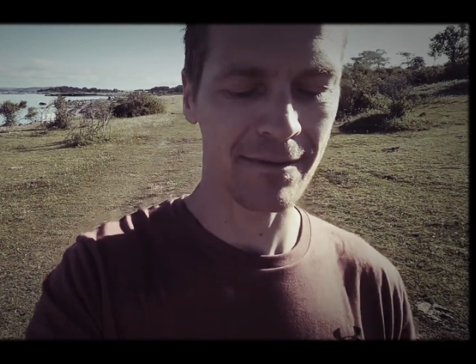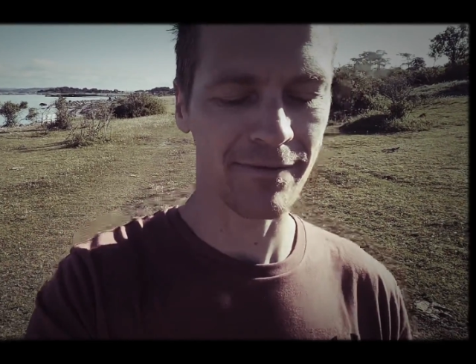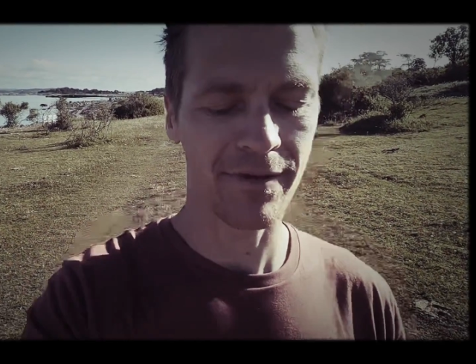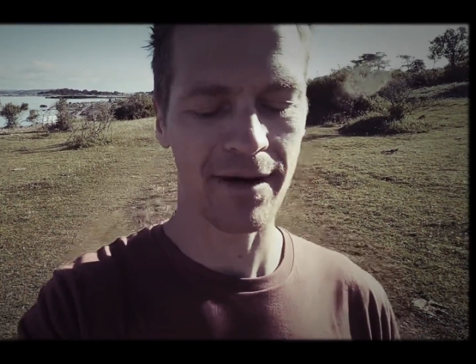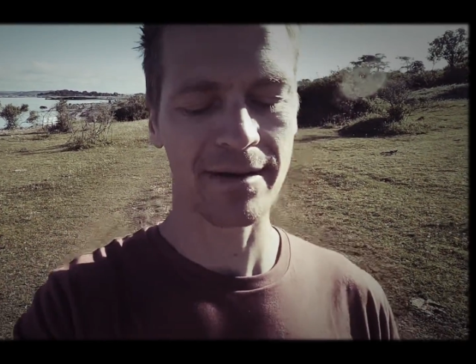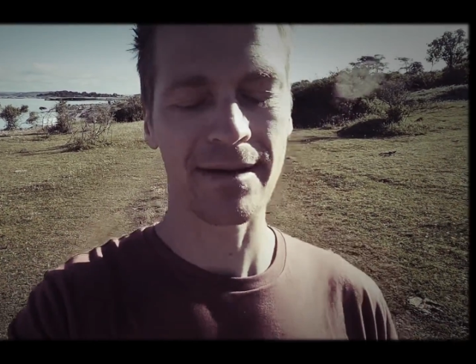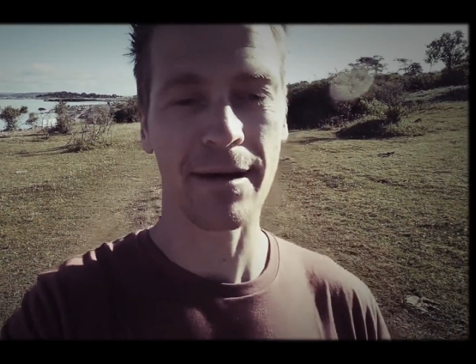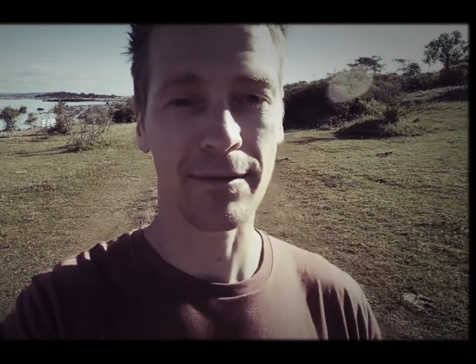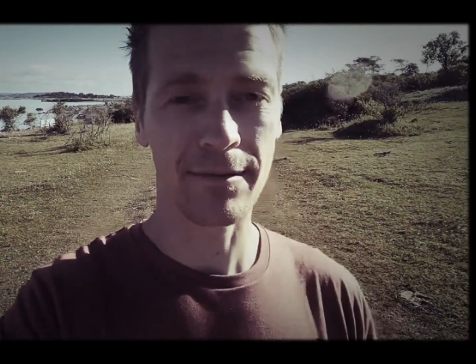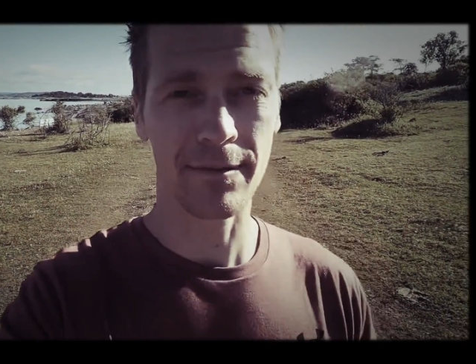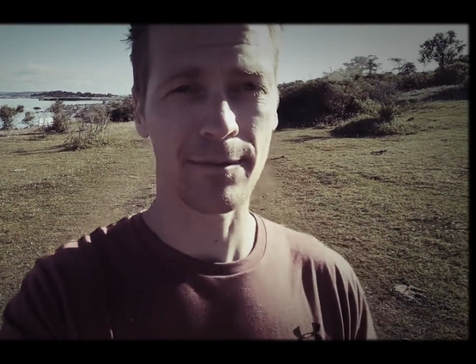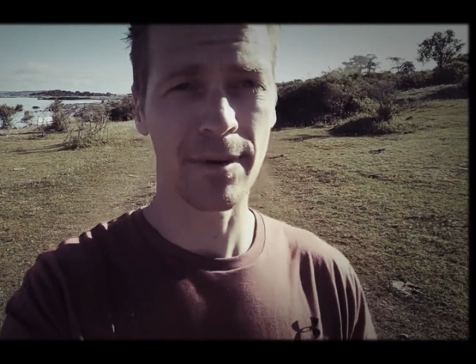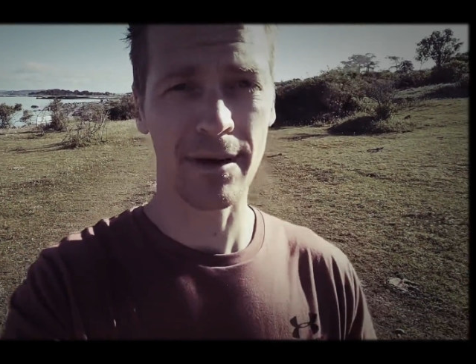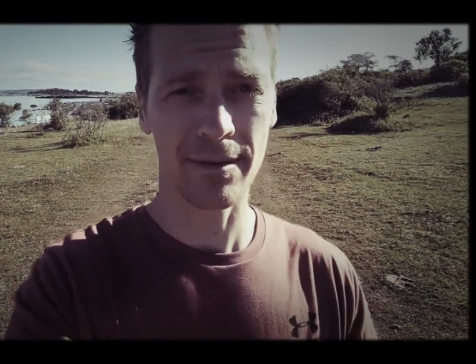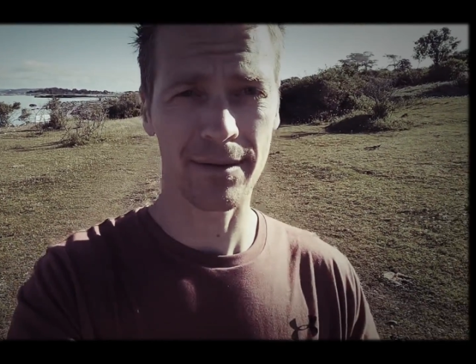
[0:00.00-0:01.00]
find out
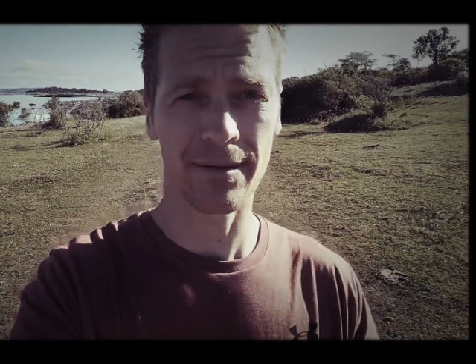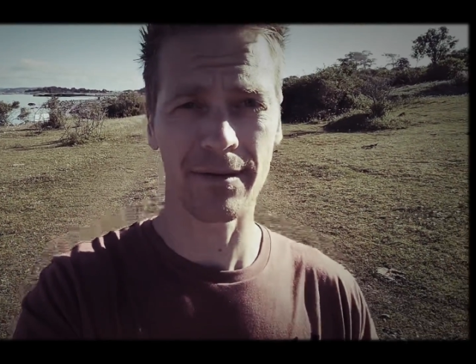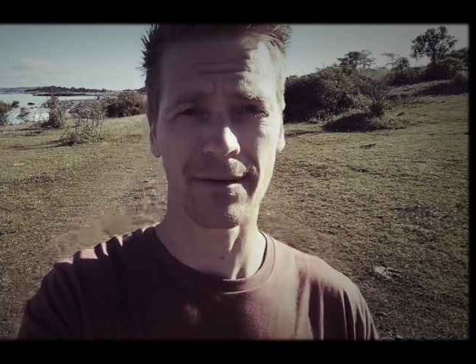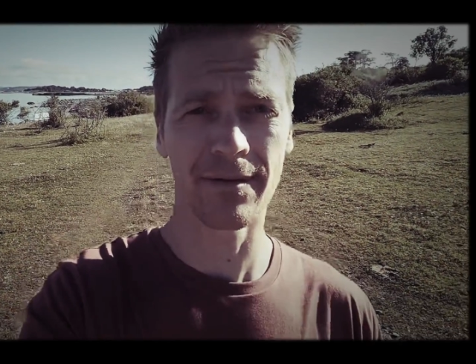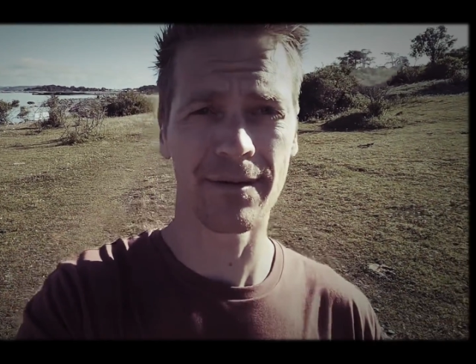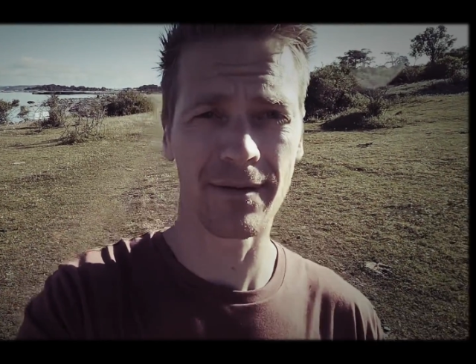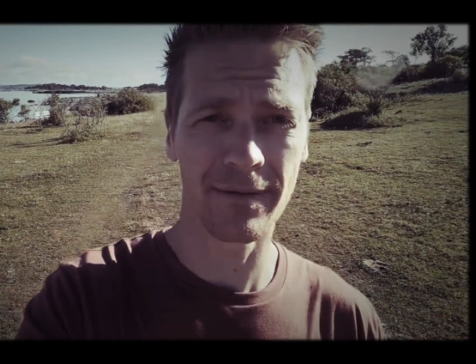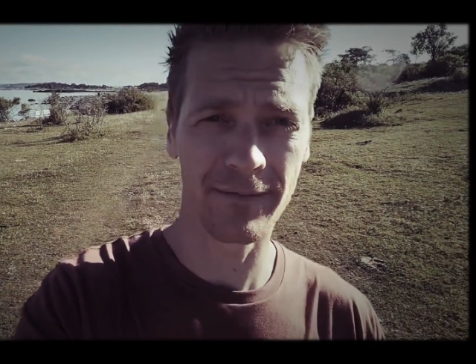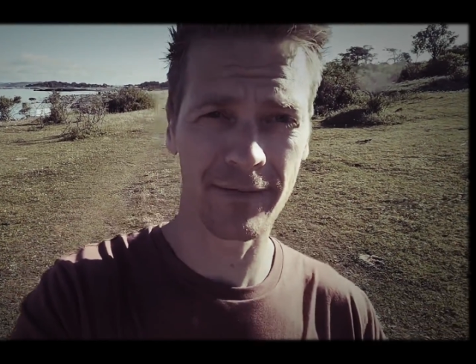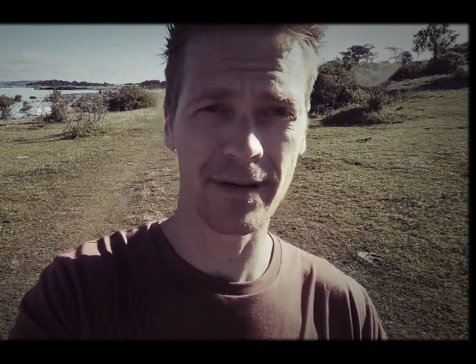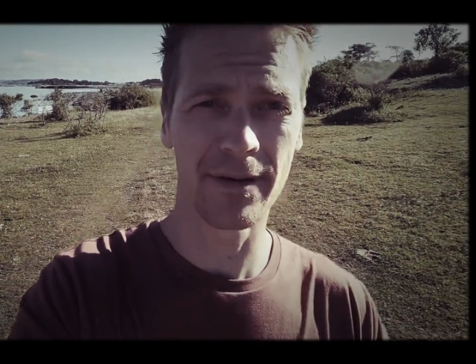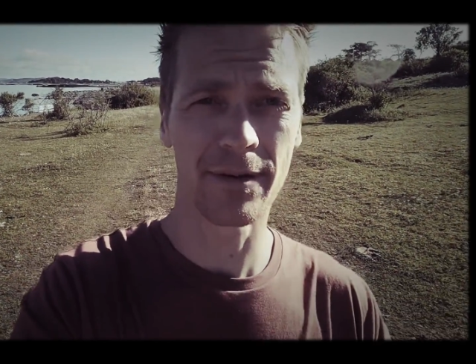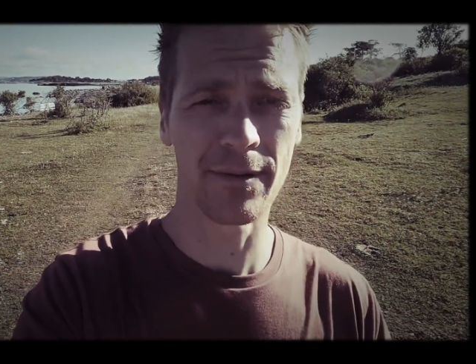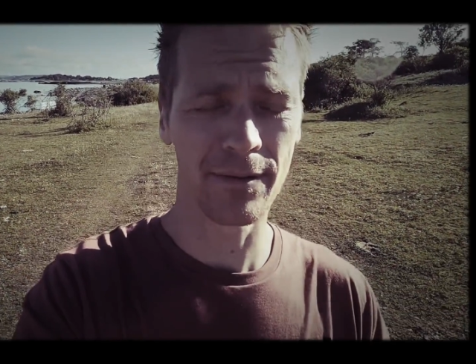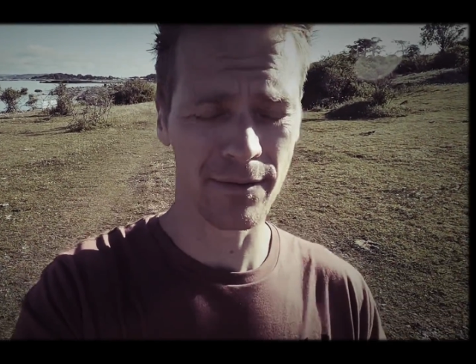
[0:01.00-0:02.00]
about the
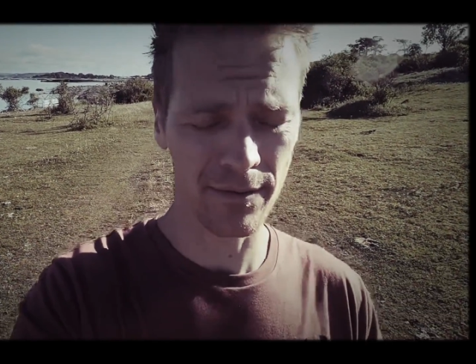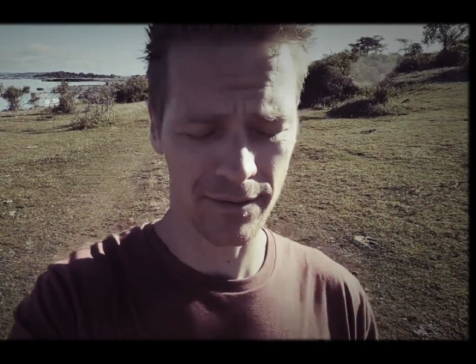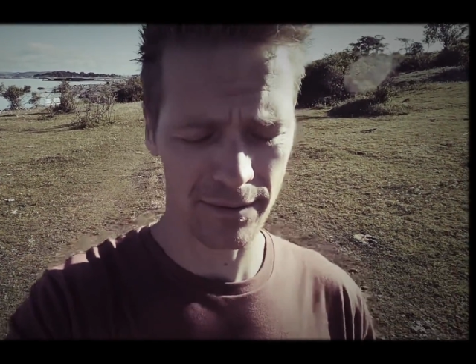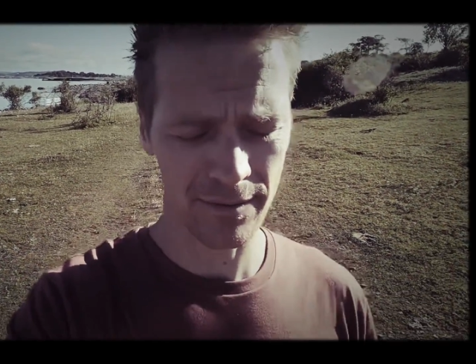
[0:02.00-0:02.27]
video,